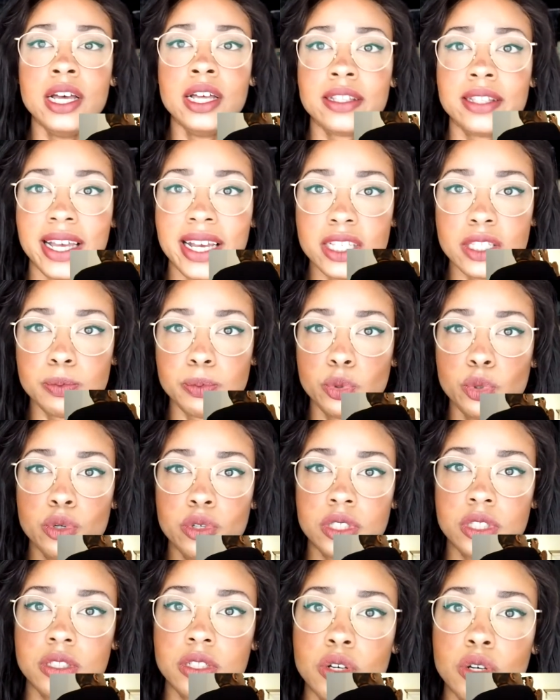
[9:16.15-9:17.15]

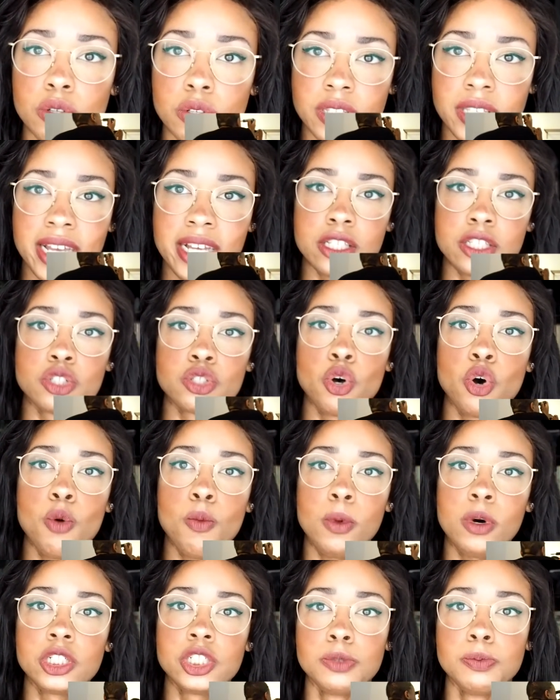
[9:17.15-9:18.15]
textbooks contain so
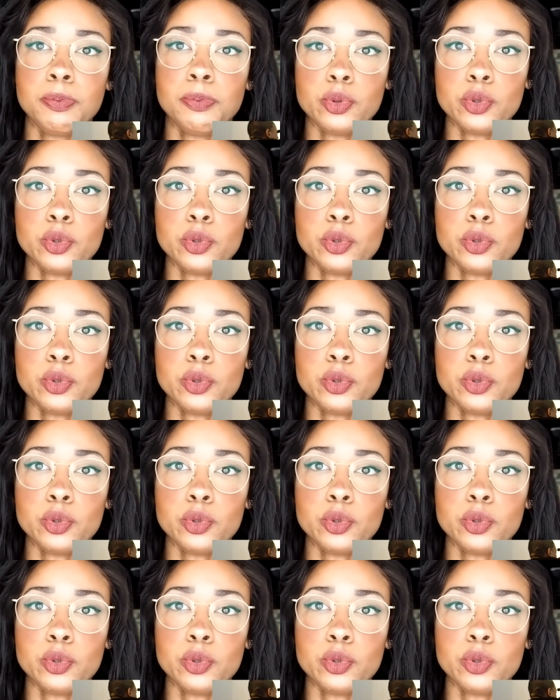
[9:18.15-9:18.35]
much